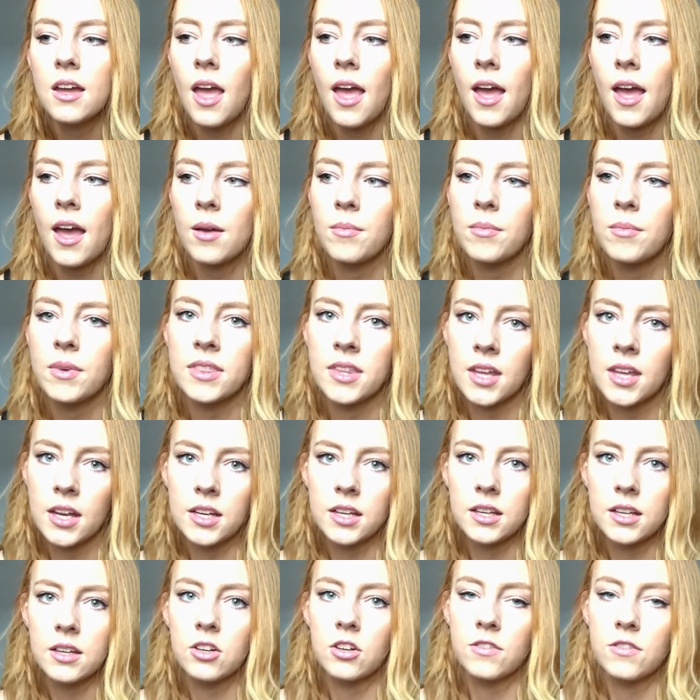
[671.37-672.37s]
and then
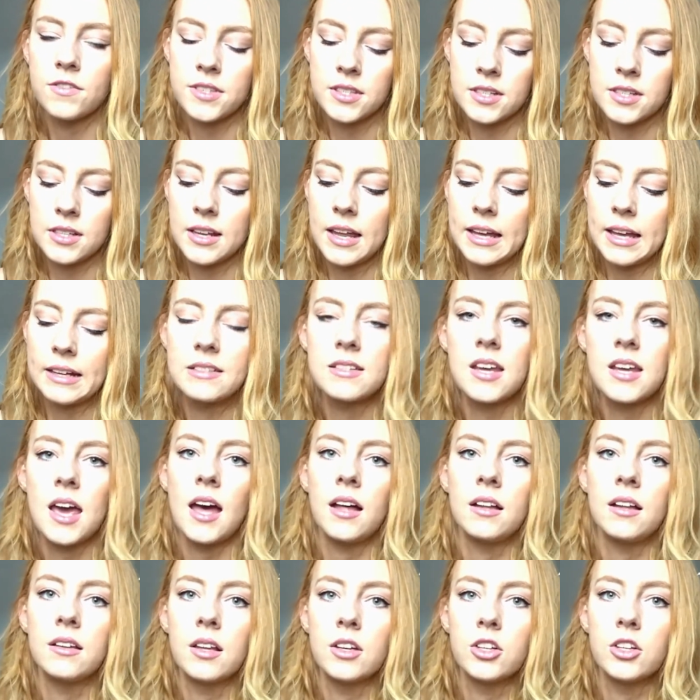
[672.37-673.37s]
you can obviously like
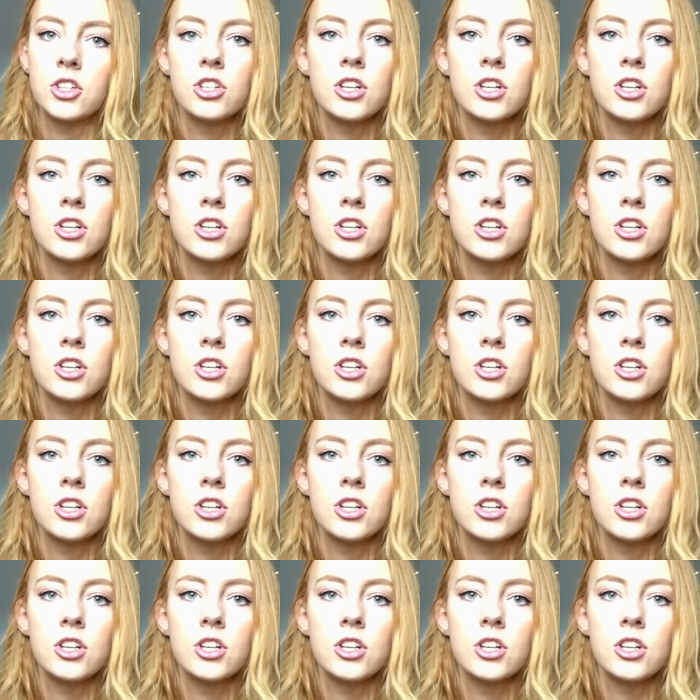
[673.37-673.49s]
tell that you're